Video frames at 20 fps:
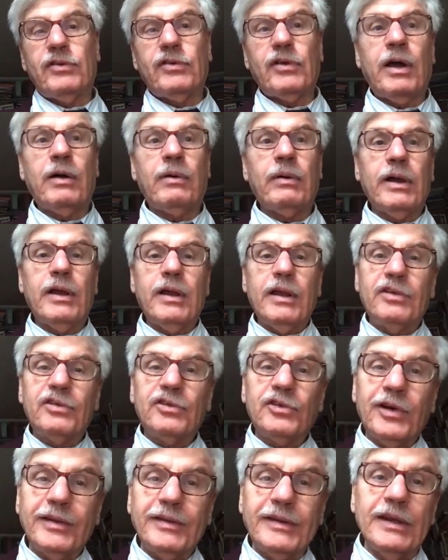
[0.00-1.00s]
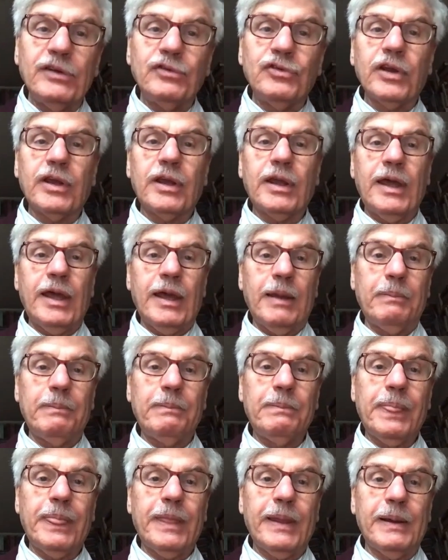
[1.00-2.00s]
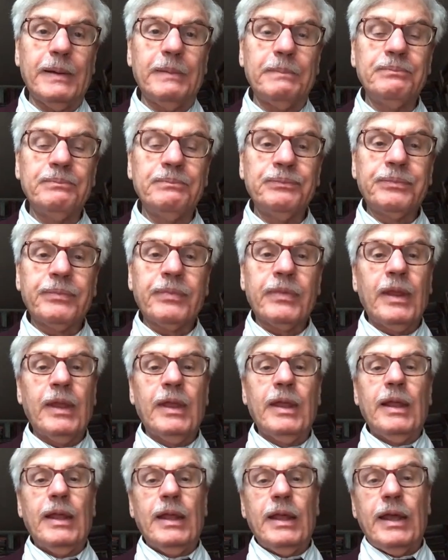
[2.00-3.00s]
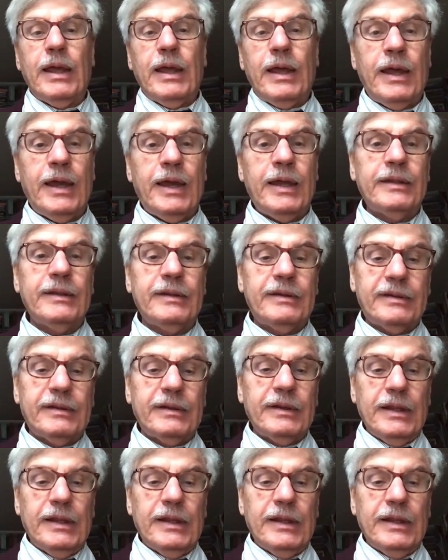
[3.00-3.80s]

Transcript: is our strategic aim. Yeah? And